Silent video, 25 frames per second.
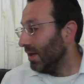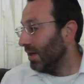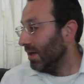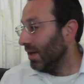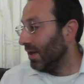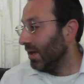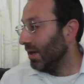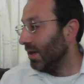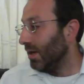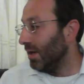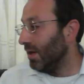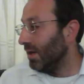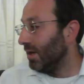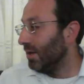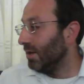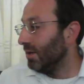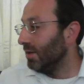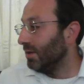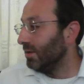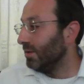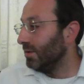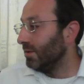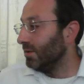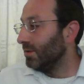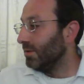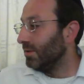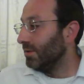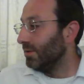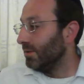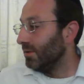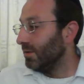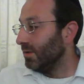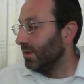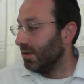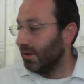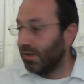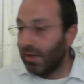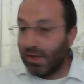And
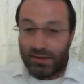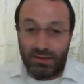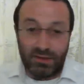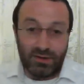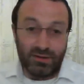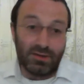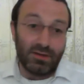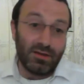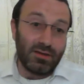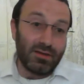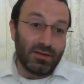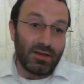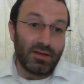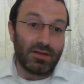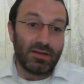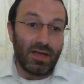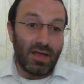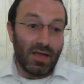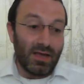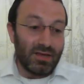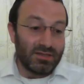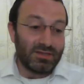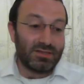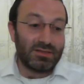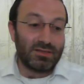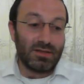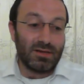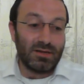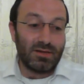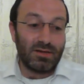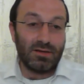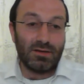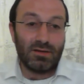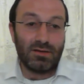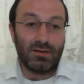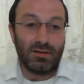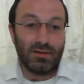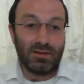another thing that
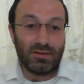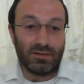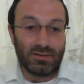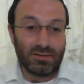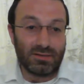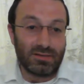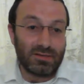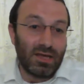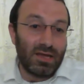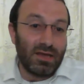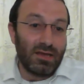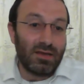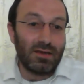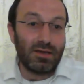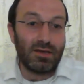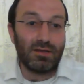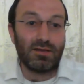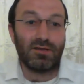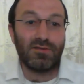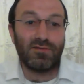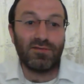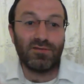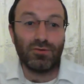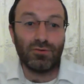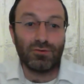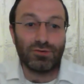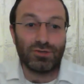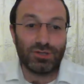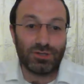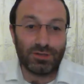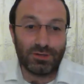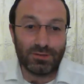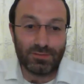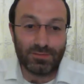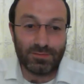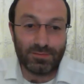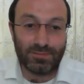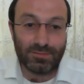Esther is saying in the
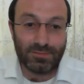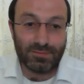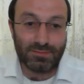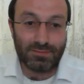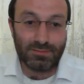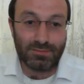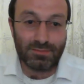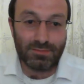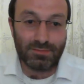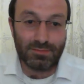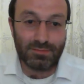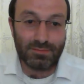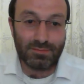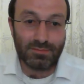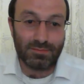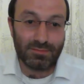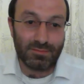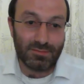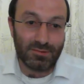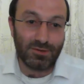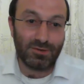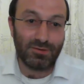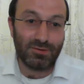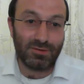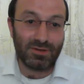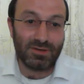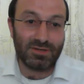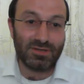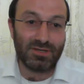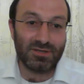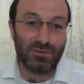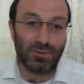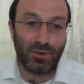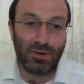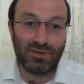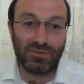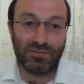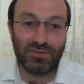future. This
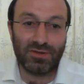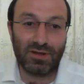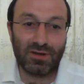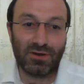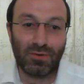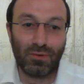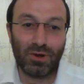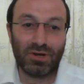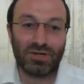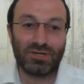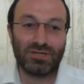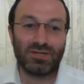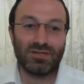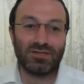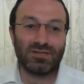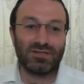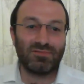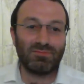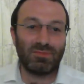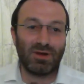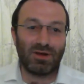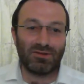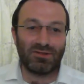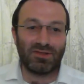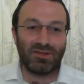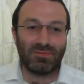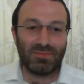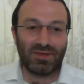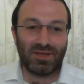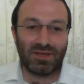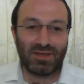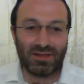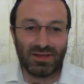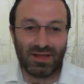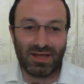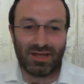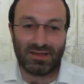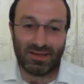is one of the questions about the
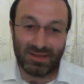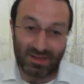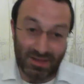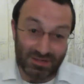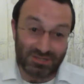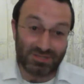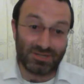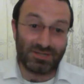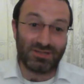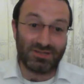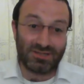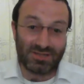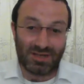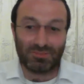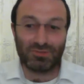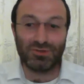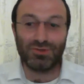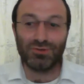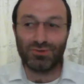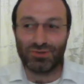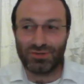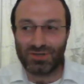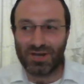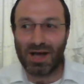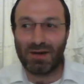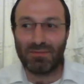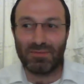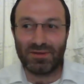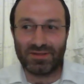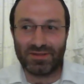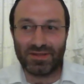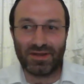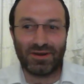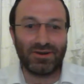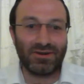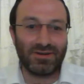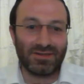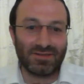Megilat. And actually, some Jewish
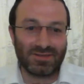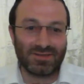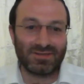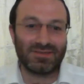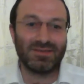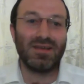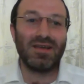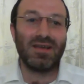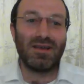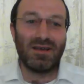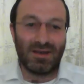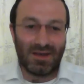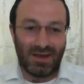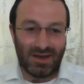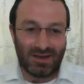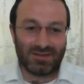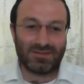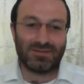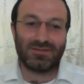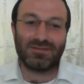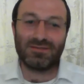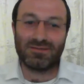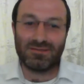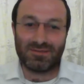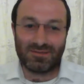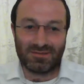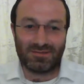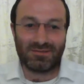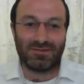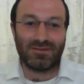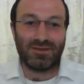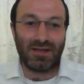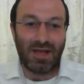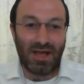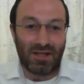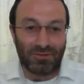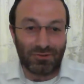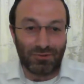commentaries
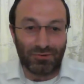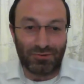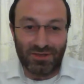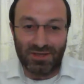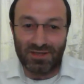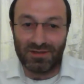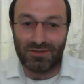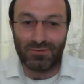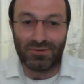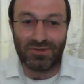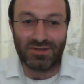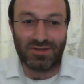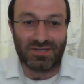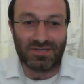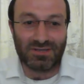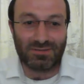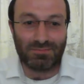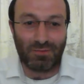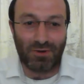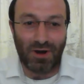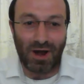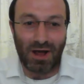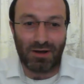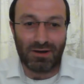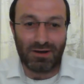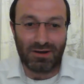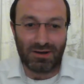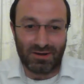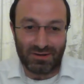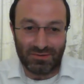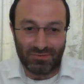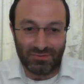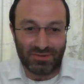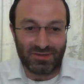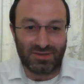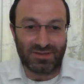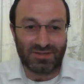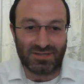had to deal with
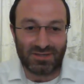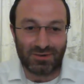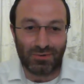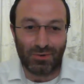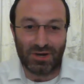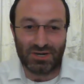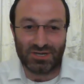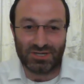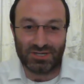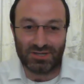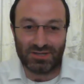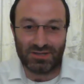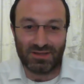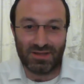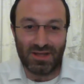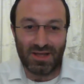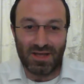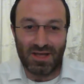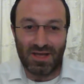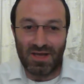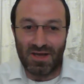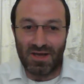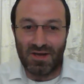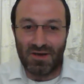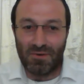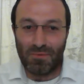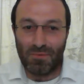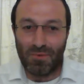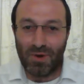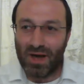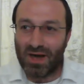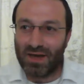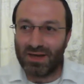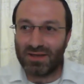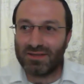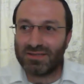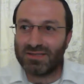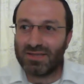this question.
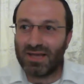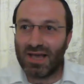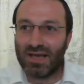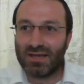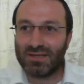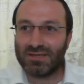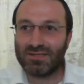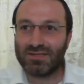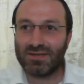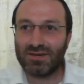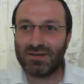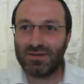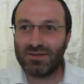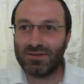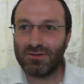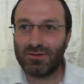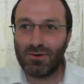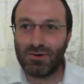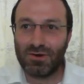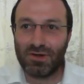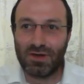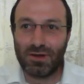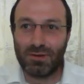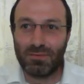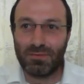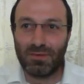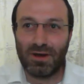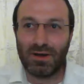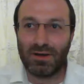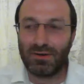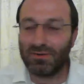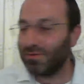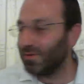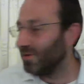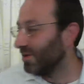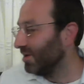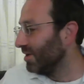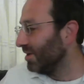Why is Esther talking
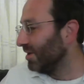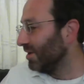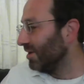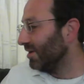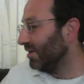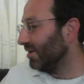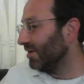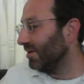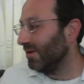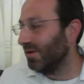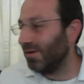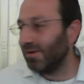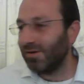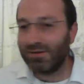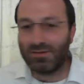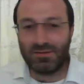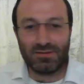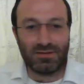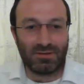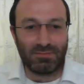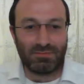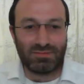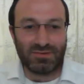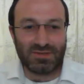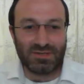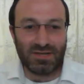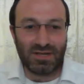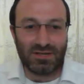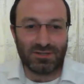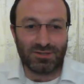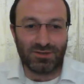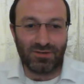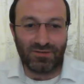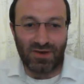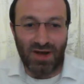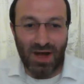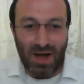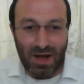about the sons
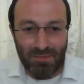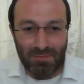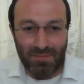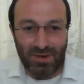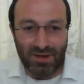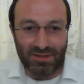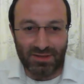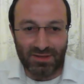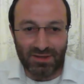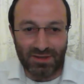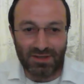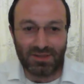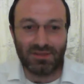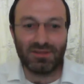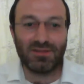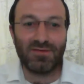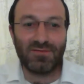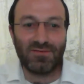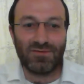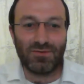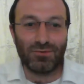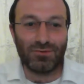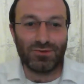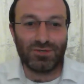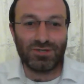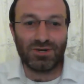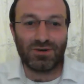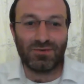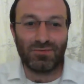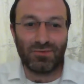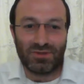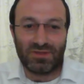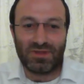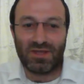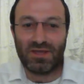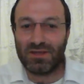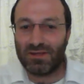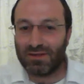of Haman in the future
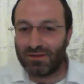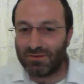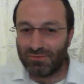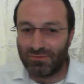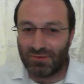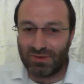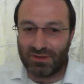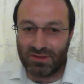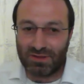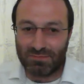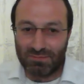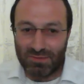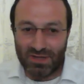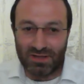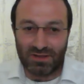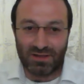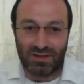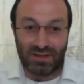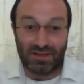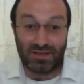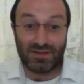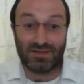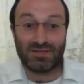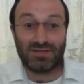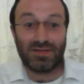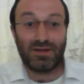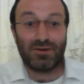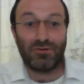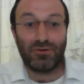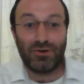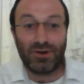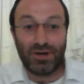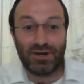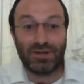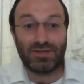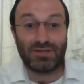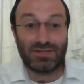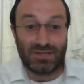when the Megilat Esther
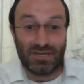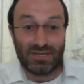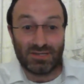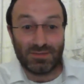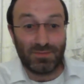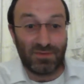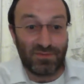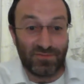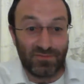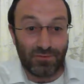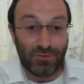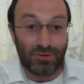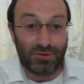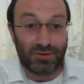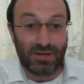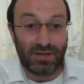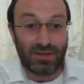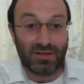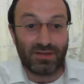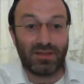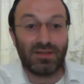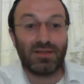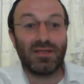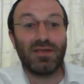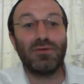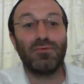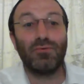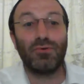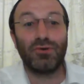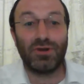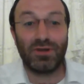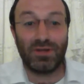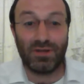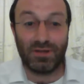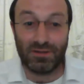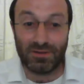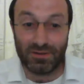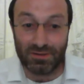already says before that they were
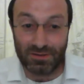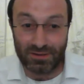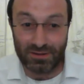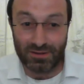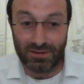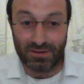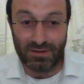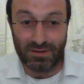killed?